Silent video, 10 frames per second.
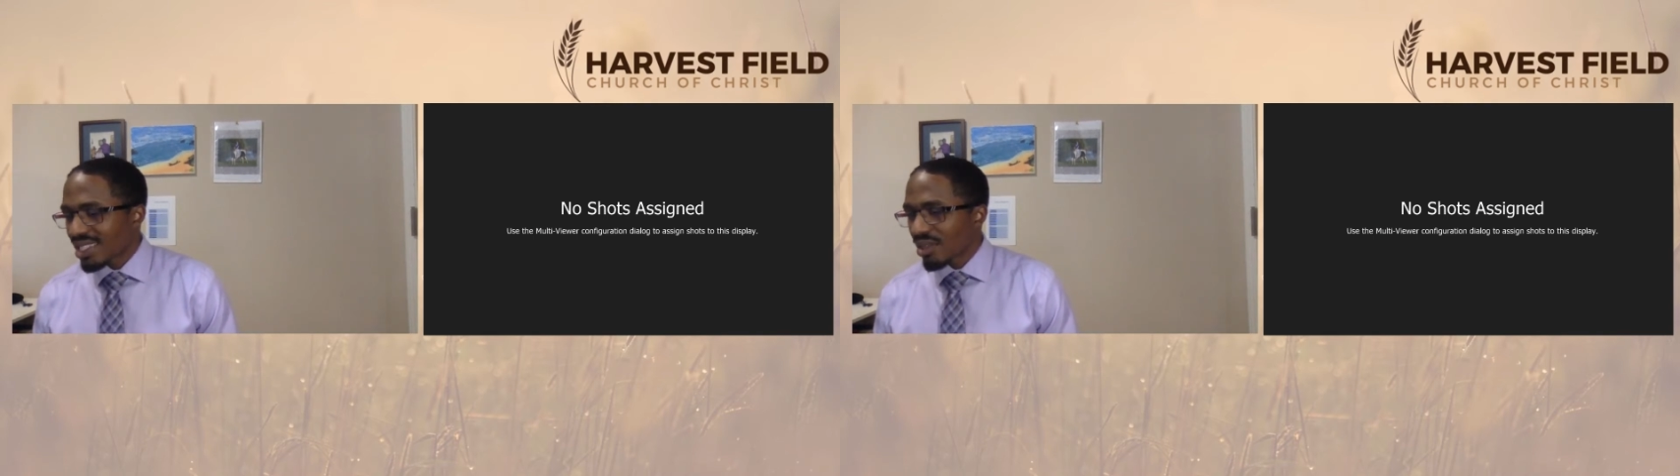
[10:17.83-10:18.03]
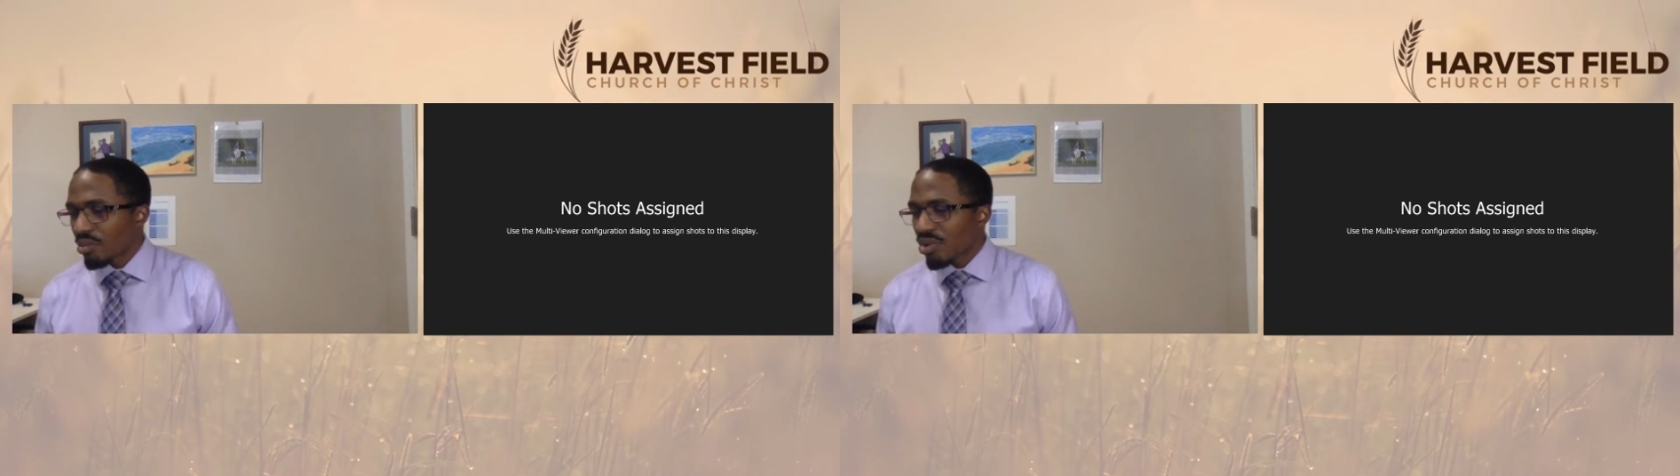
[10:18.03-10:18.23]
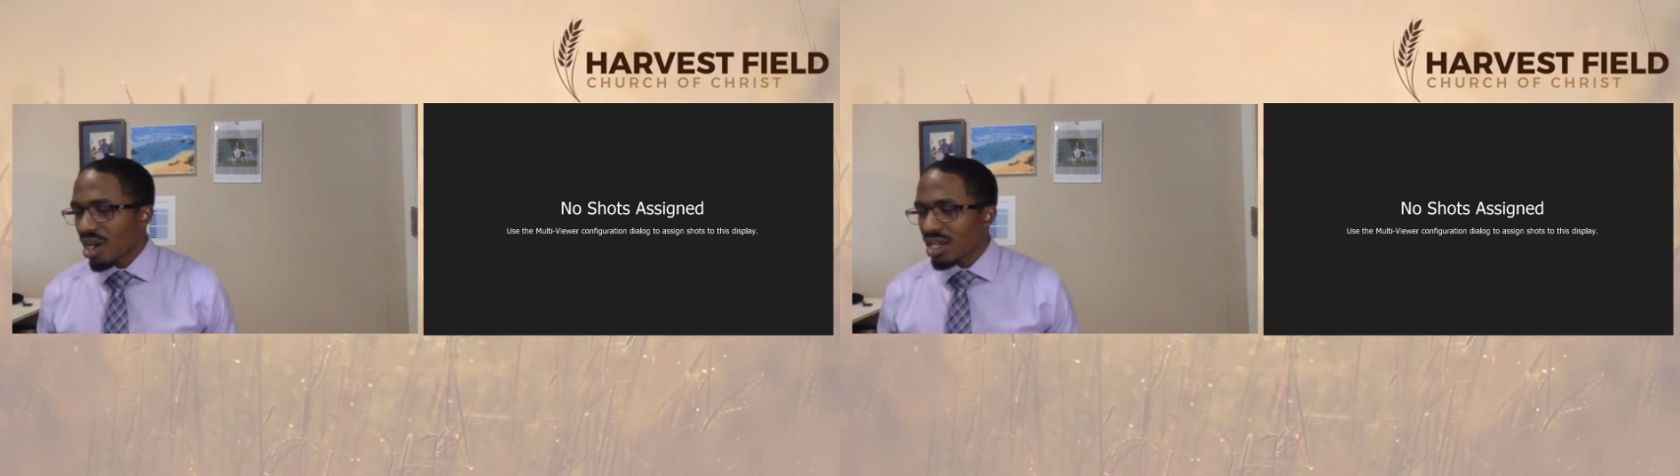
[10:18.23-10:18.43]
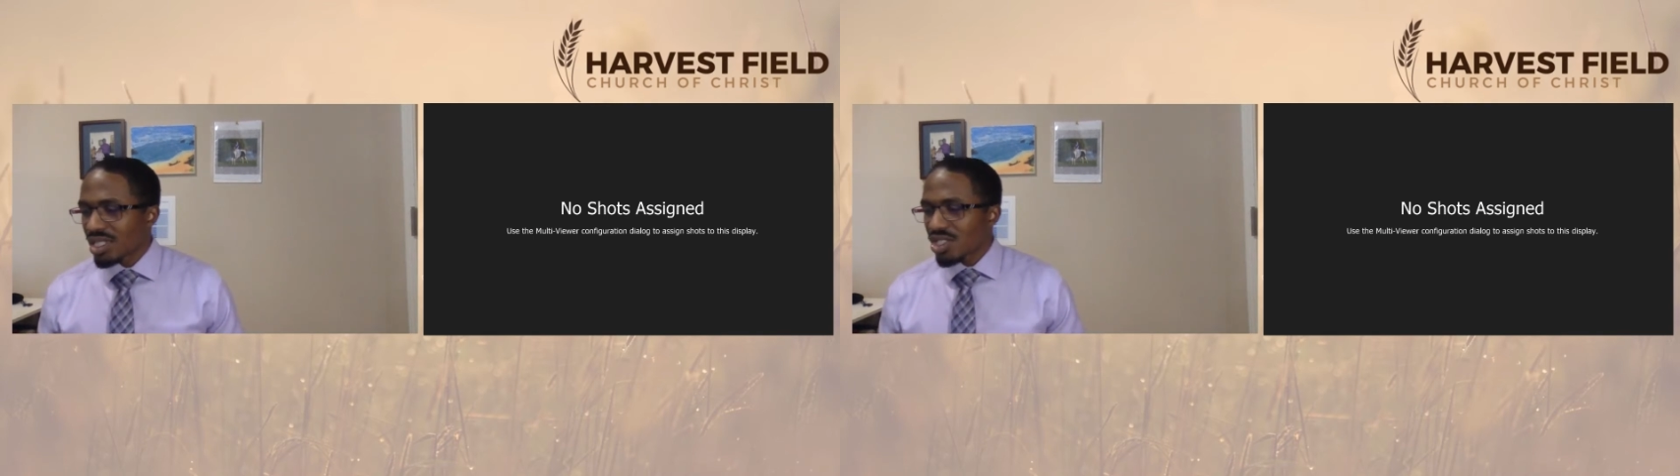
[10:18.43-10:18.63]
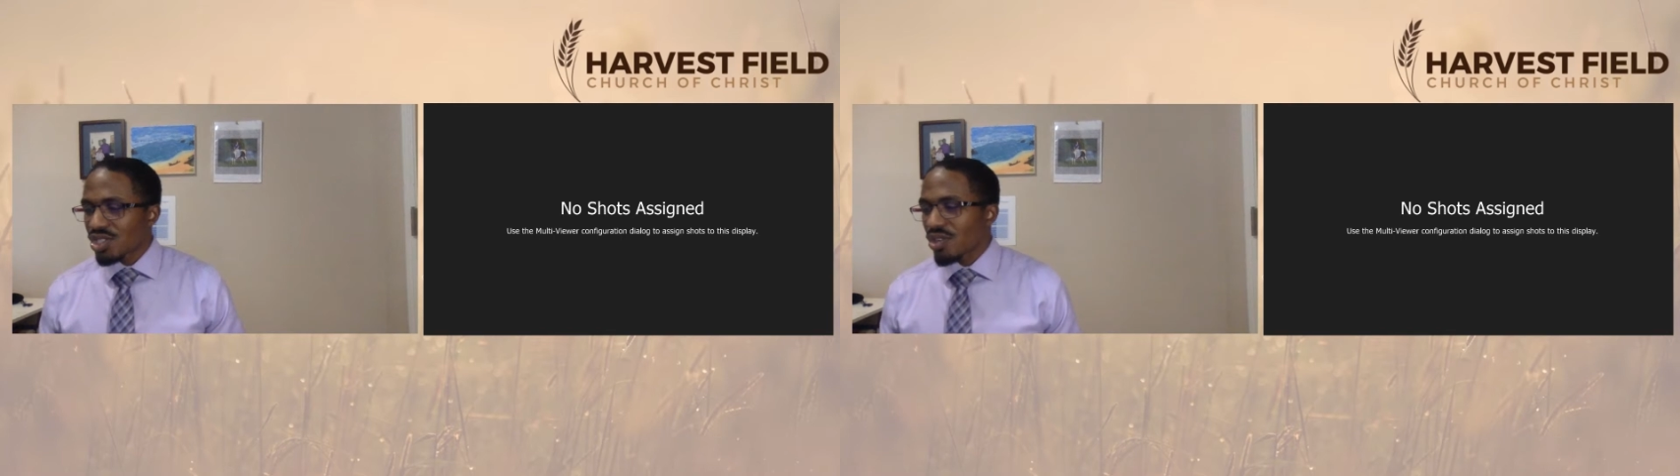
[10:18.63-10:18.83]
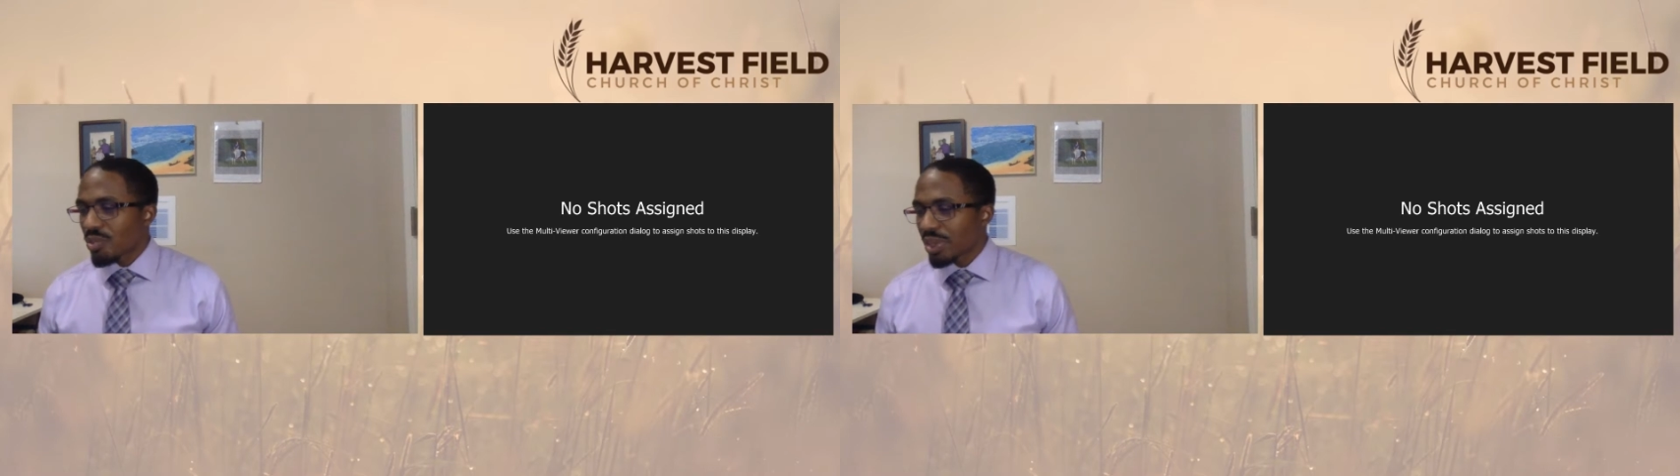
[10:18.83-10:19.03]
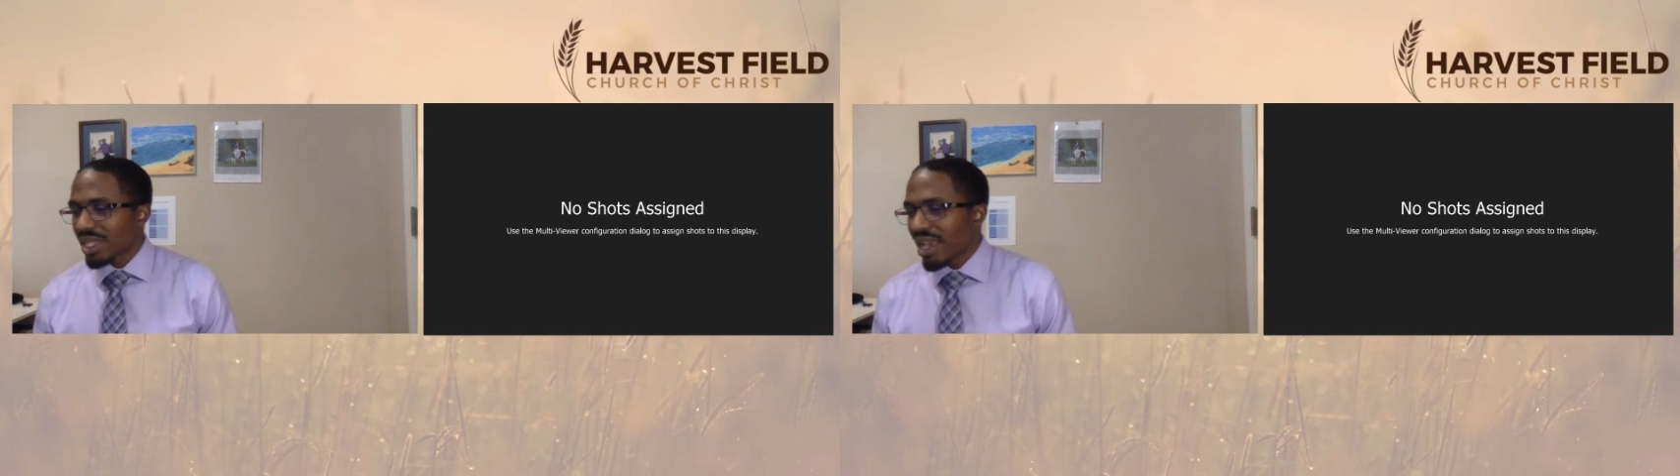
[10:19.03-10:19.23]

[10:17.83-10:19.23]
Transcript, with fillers: the bronze serpent